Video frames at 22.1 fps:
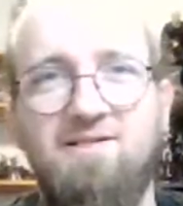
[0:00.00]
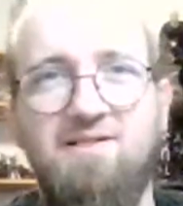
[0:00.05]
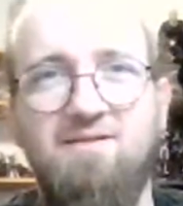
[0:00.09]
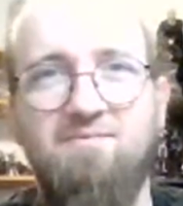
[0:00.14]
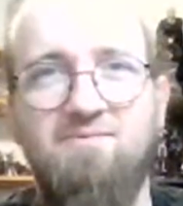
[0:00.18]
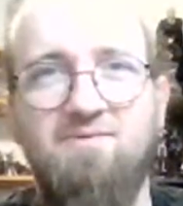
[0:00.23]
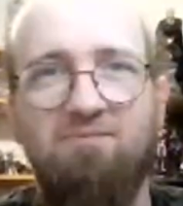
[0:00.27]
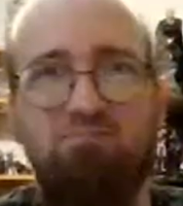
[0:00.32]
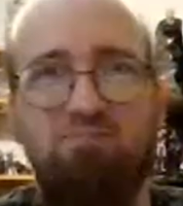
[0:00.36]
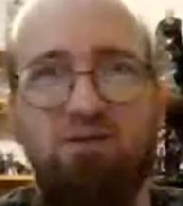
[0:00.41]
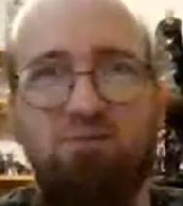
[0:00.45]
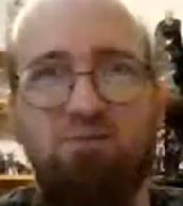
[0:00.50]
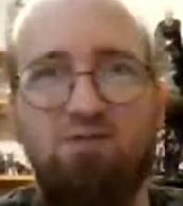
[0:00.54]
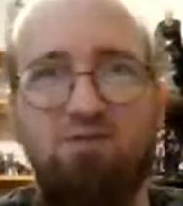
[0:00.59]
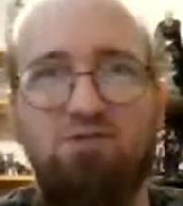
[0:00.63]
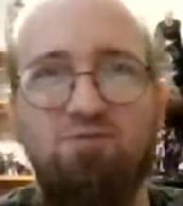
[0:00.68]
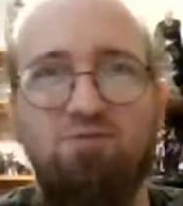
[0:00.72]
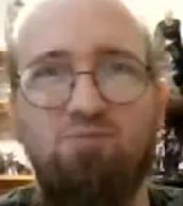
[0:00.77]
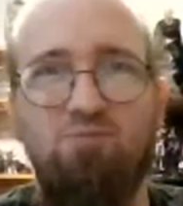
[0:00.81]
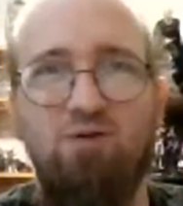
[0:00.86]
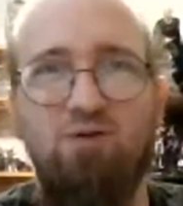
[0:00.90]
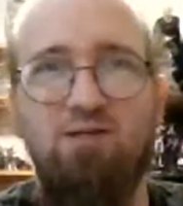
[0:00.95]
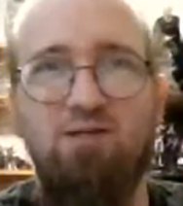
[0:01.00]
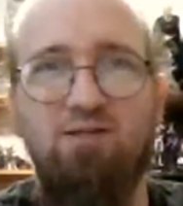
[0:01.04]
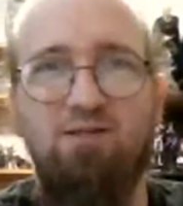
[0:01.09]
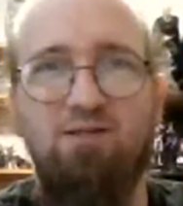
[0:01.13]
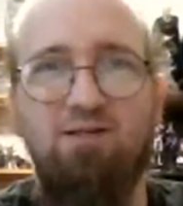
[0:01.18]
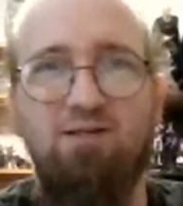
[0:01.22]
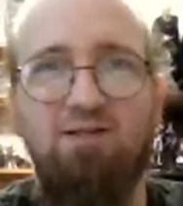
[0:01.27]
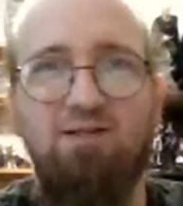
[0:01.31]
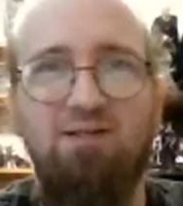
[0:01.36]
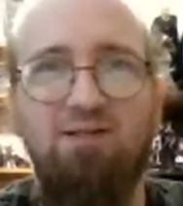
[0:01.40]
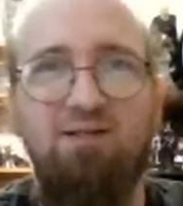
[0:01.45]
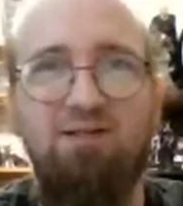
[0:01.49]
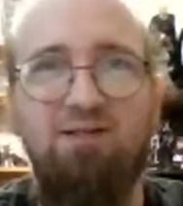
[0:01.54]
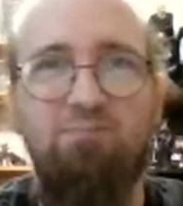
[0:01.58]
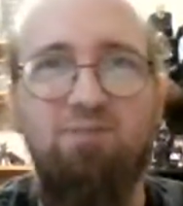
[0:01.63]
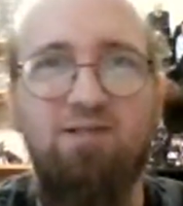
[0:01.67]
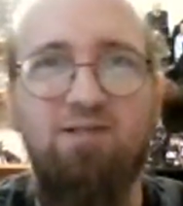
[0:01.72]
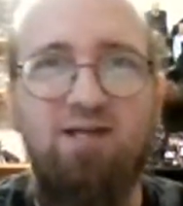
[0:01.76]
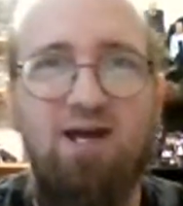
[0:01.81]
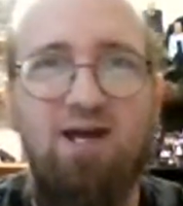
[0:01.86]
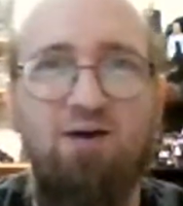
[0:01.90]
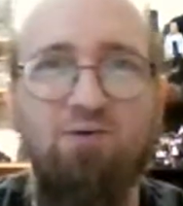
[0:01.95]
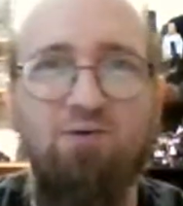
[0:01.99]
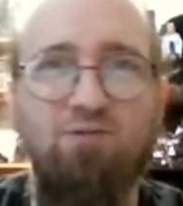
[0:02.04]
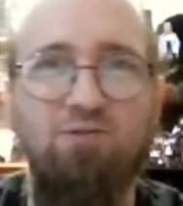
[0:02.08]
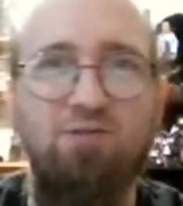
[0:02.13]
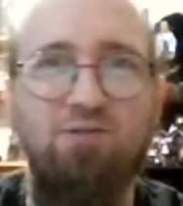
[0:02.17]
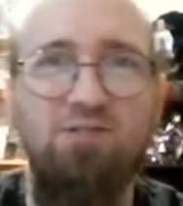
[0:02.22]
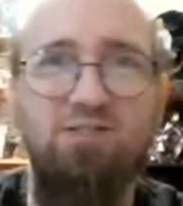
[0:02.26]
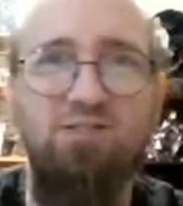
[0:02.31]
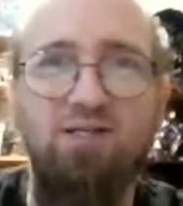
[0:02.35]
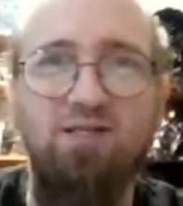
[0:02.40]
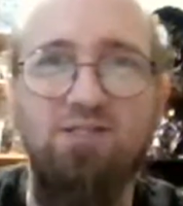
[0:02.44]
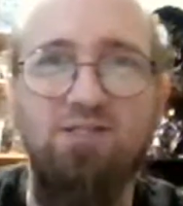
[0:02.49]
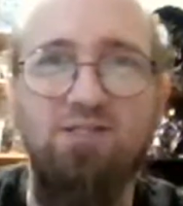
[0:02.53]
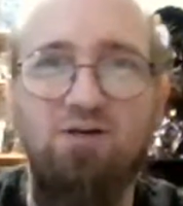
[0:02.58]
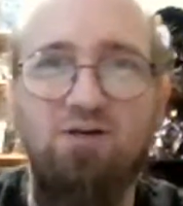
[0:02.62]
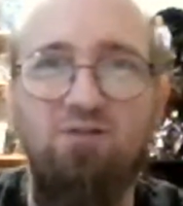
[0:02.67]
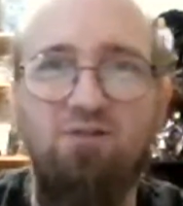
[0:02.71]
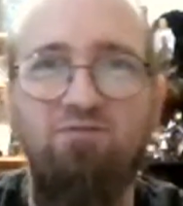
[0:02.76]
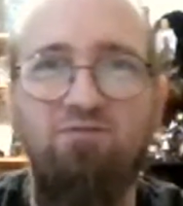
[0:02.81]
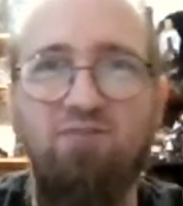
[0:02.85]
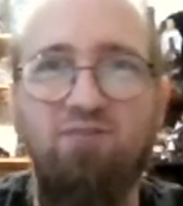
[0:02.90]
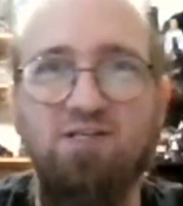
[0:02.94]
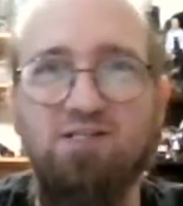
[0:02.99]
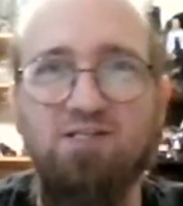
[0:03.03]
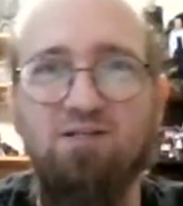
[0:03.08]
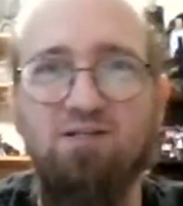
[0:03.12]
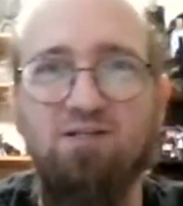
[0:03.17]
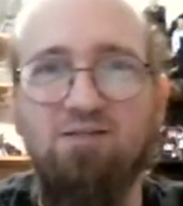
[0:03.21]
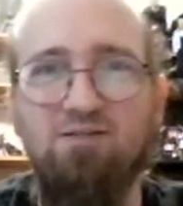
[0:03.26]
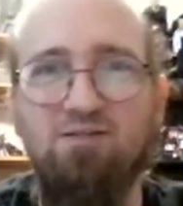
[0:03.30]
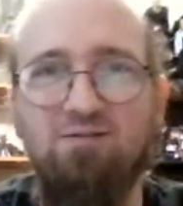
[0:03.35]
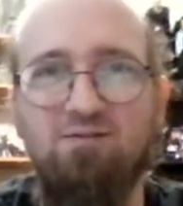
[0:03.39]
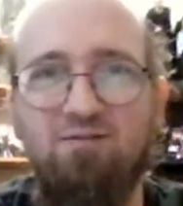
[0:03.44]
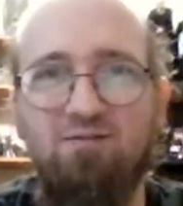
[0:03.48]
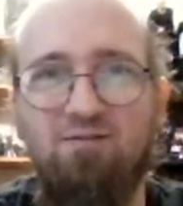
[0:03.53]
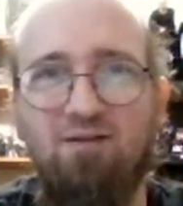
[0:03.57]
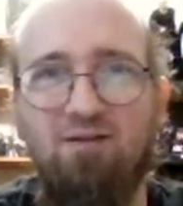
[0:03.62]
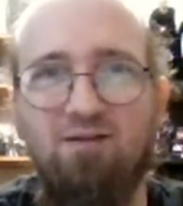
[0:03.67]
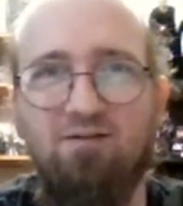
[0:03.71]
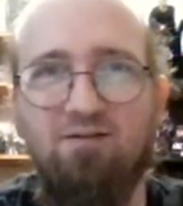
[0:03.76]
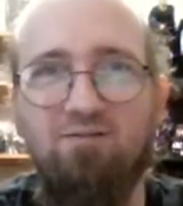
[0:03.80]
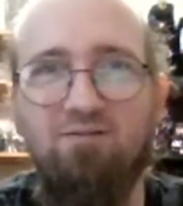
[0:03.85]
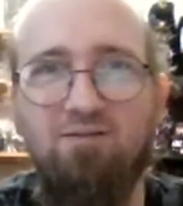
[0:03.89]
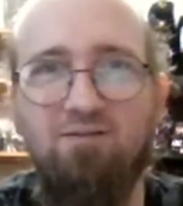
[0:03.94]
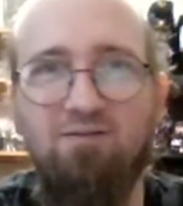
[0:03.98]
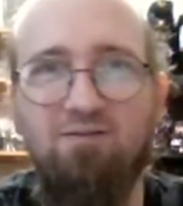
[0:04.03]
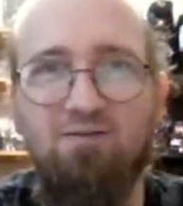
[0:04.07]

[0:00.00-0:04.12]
seems maybe too bright, but now it looks like it's all fuzzy and